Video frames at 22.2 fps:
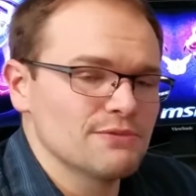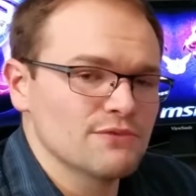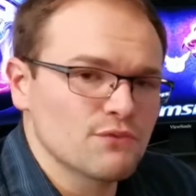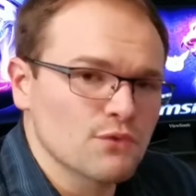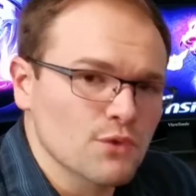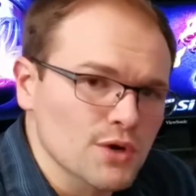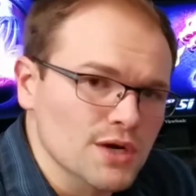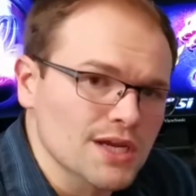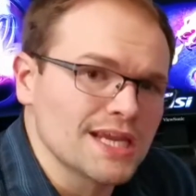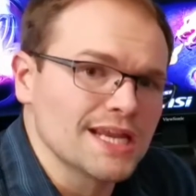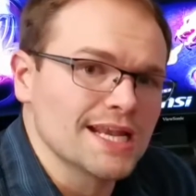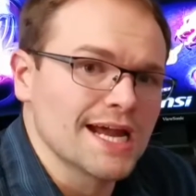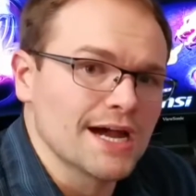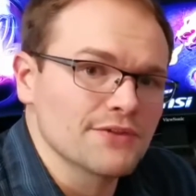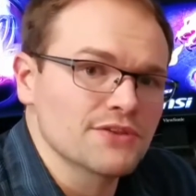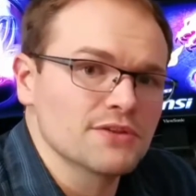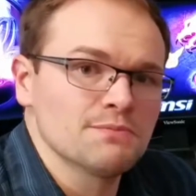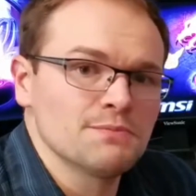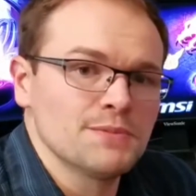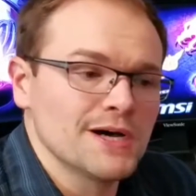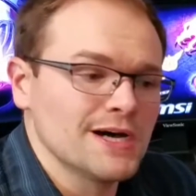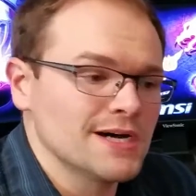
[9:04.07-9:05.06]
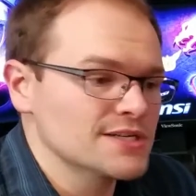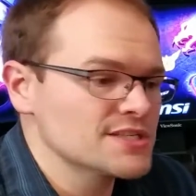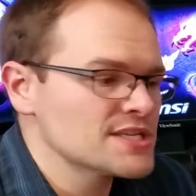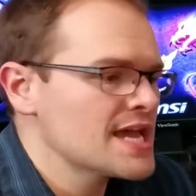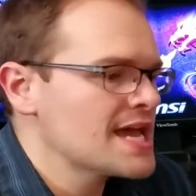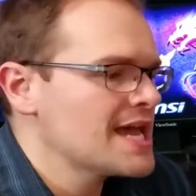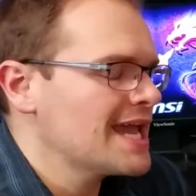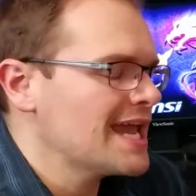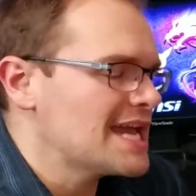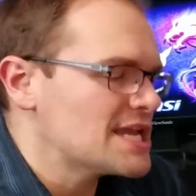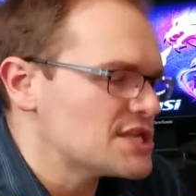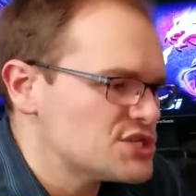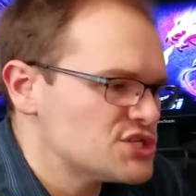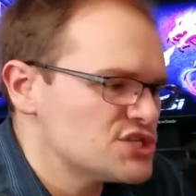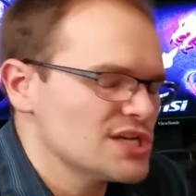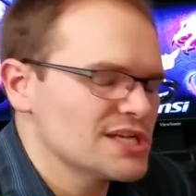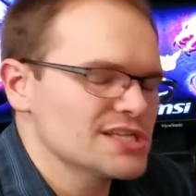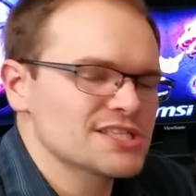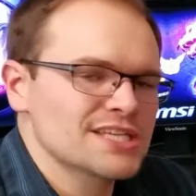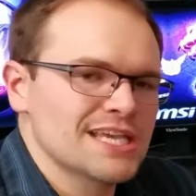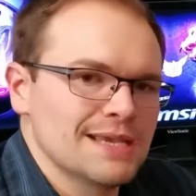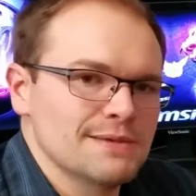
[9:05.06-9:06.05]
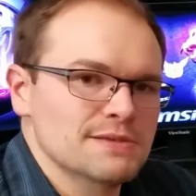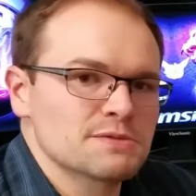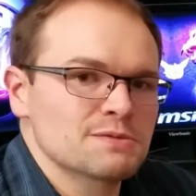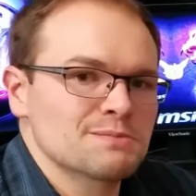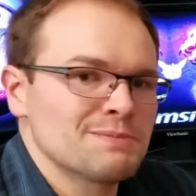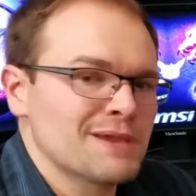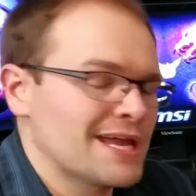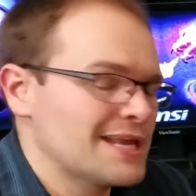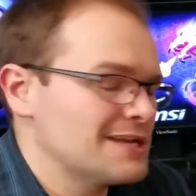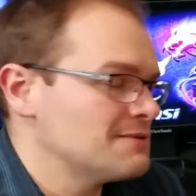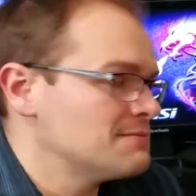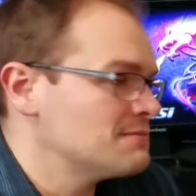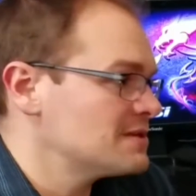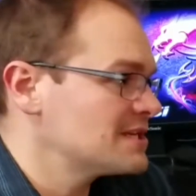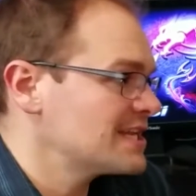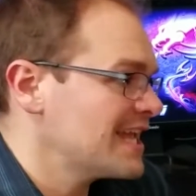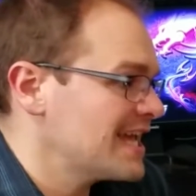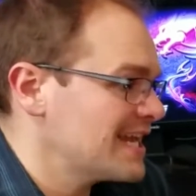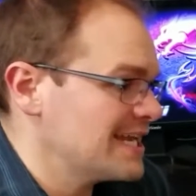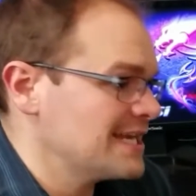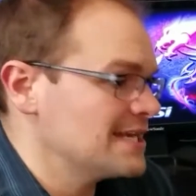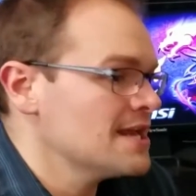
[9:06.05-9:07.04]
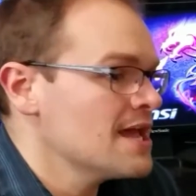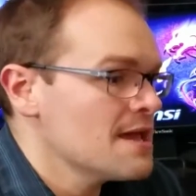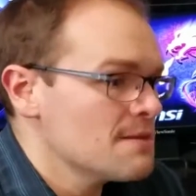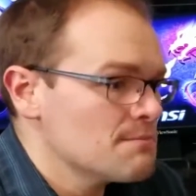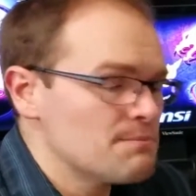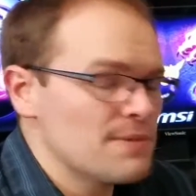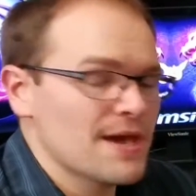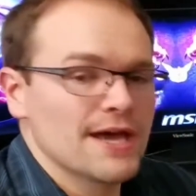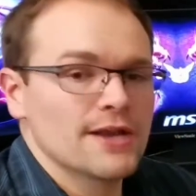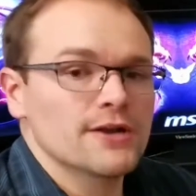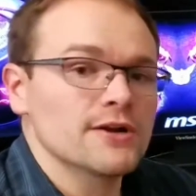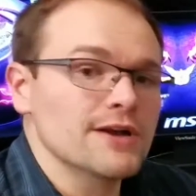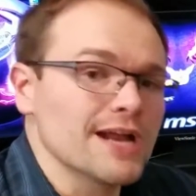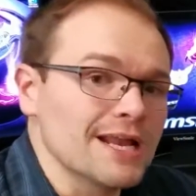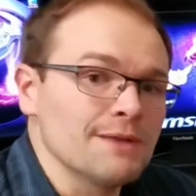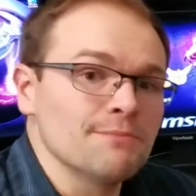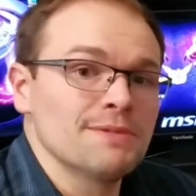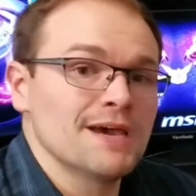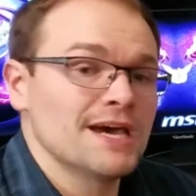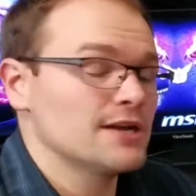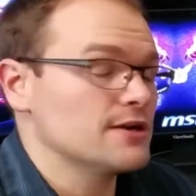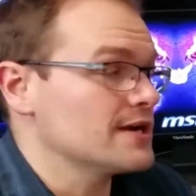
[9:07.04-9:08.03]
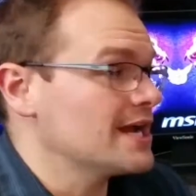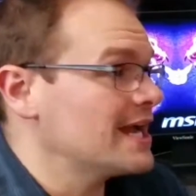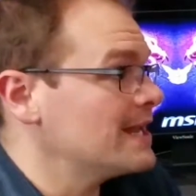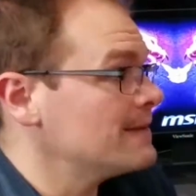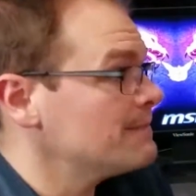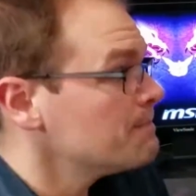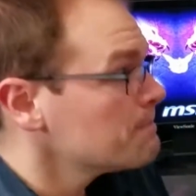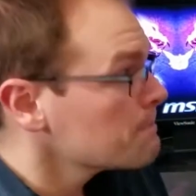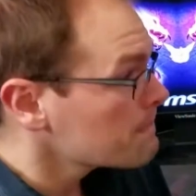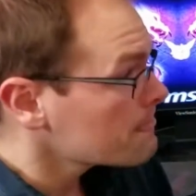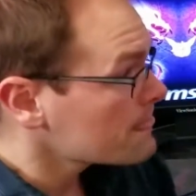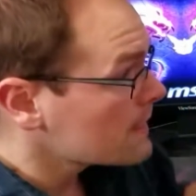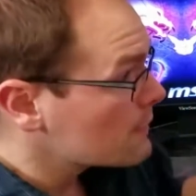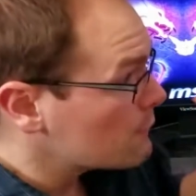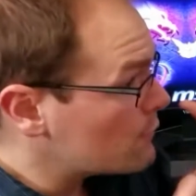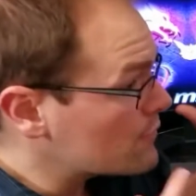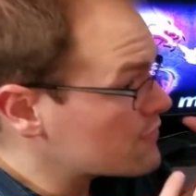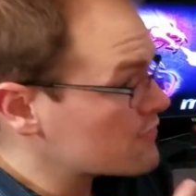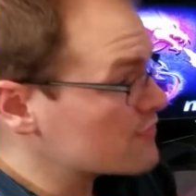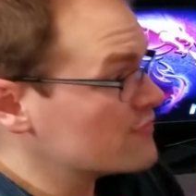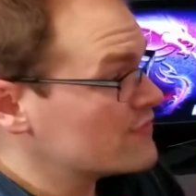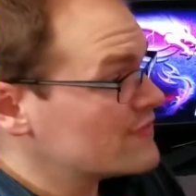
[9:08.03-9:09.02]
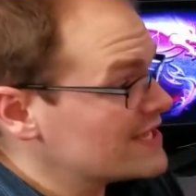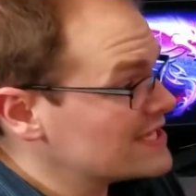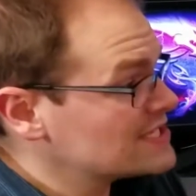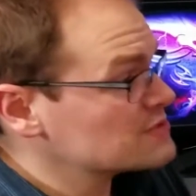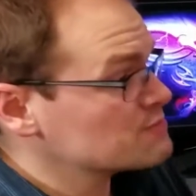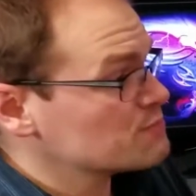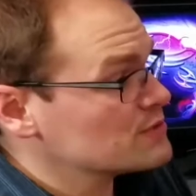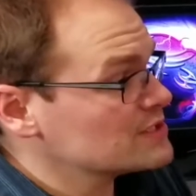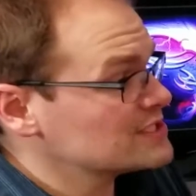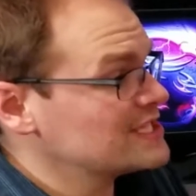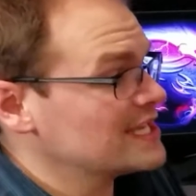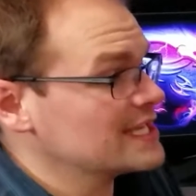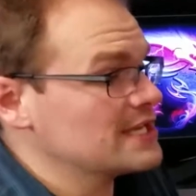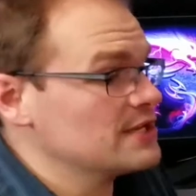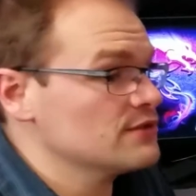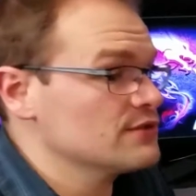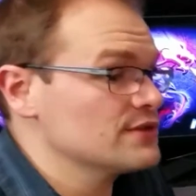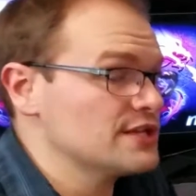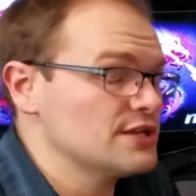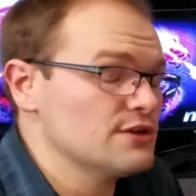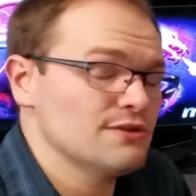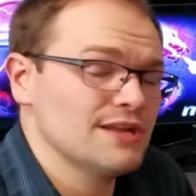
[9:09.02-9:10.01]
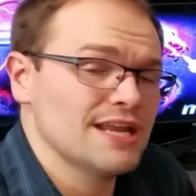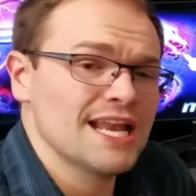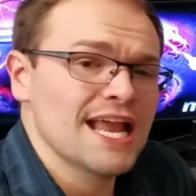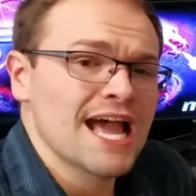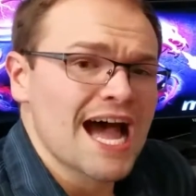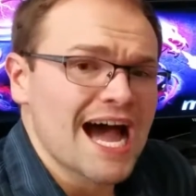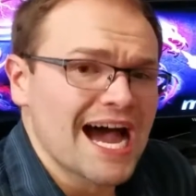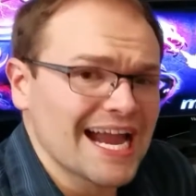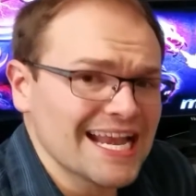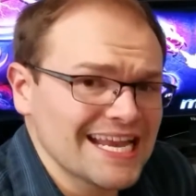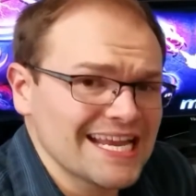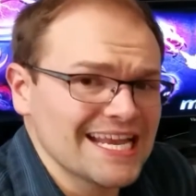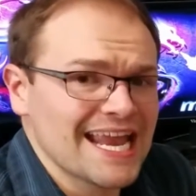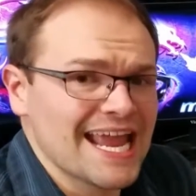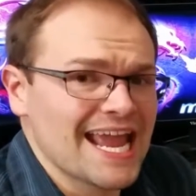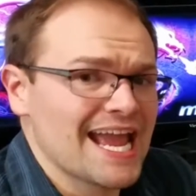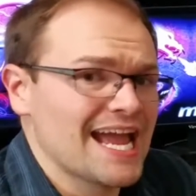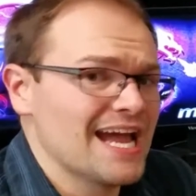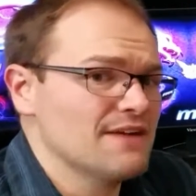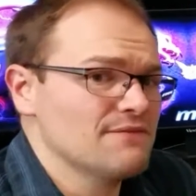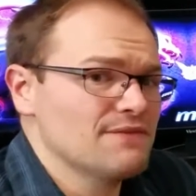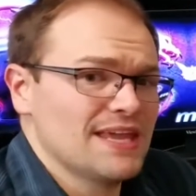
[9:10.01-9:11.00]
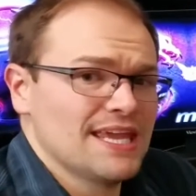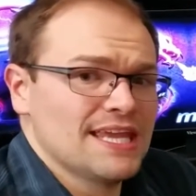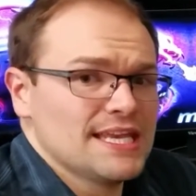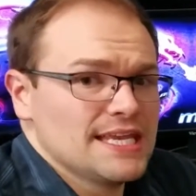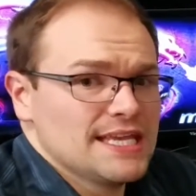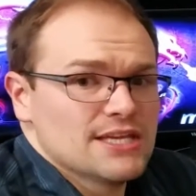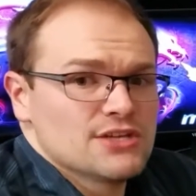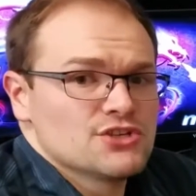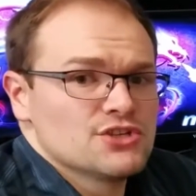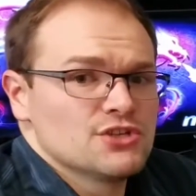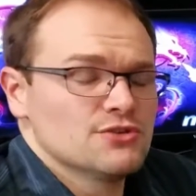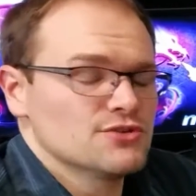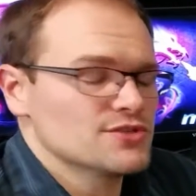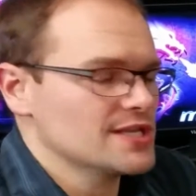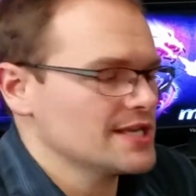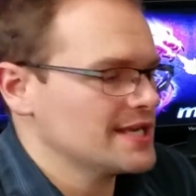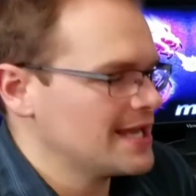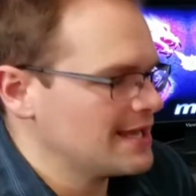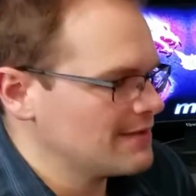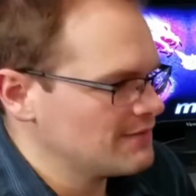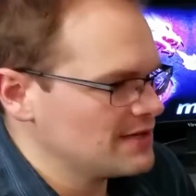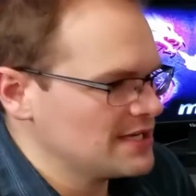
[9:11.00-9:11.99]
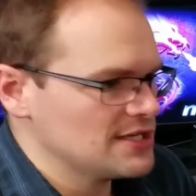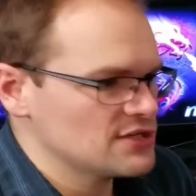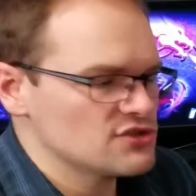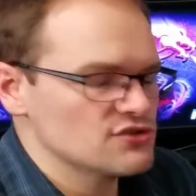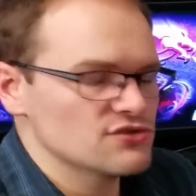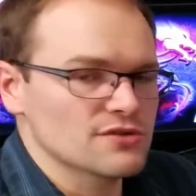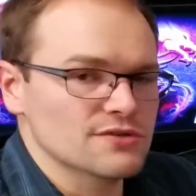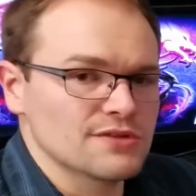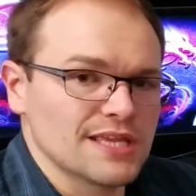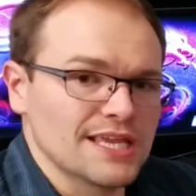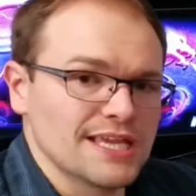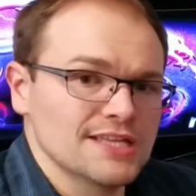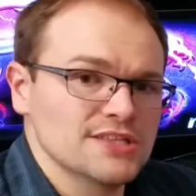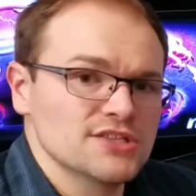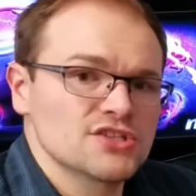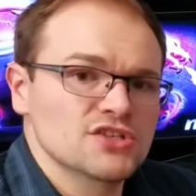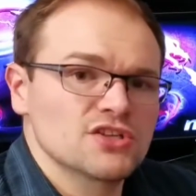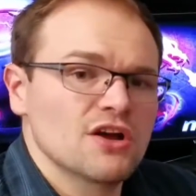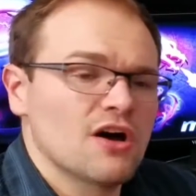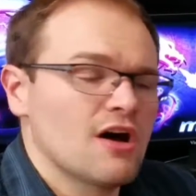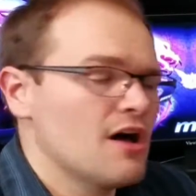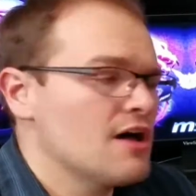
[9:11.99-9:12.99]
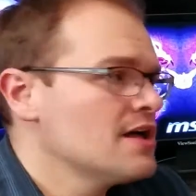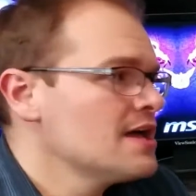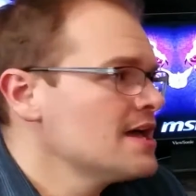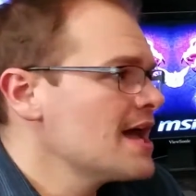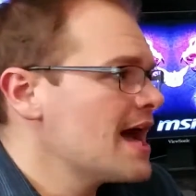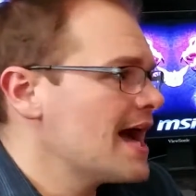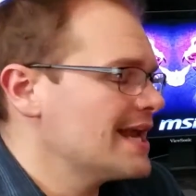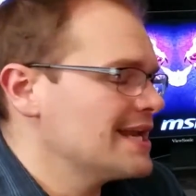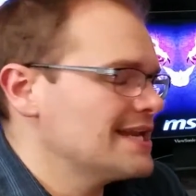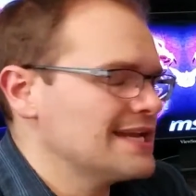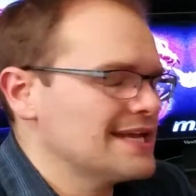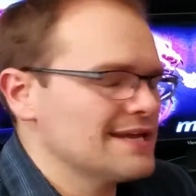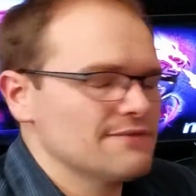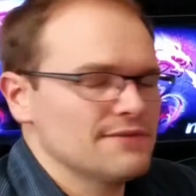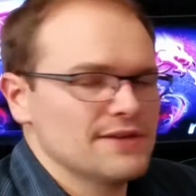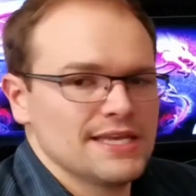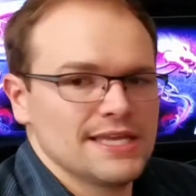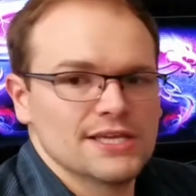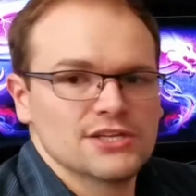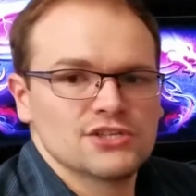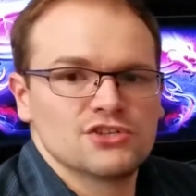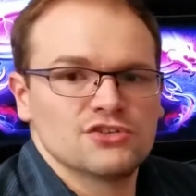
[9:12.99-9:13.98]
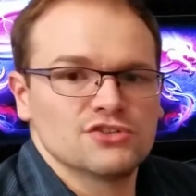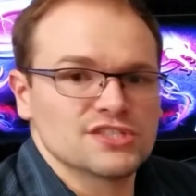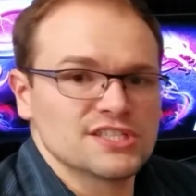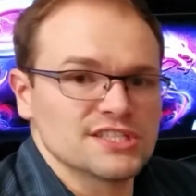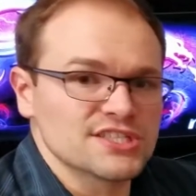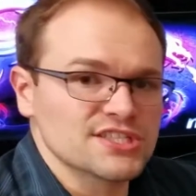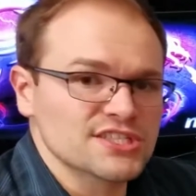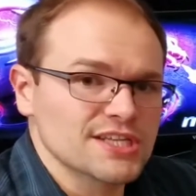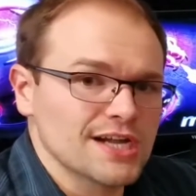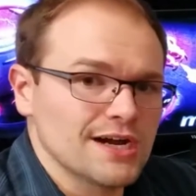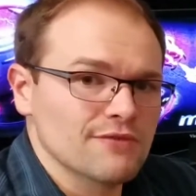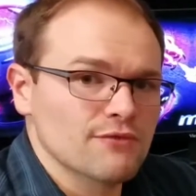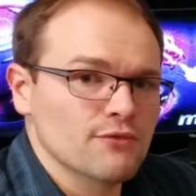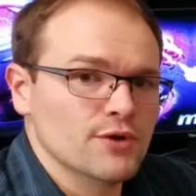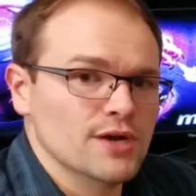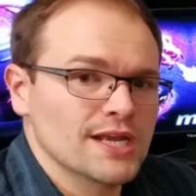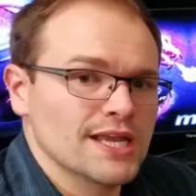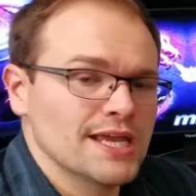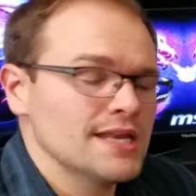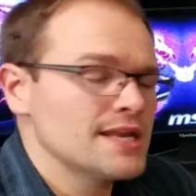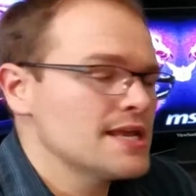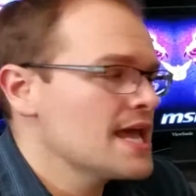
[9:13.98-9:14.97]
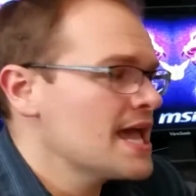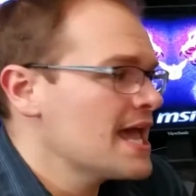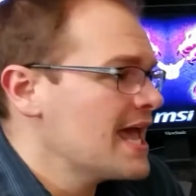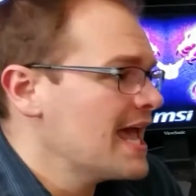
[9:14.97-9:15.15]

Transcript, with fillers: of working out the bugs. It just keeps getting better and better. And with this particular unit, I didn't have any issues. I didn't have any issues with the install. I didn't have any issues discovering it.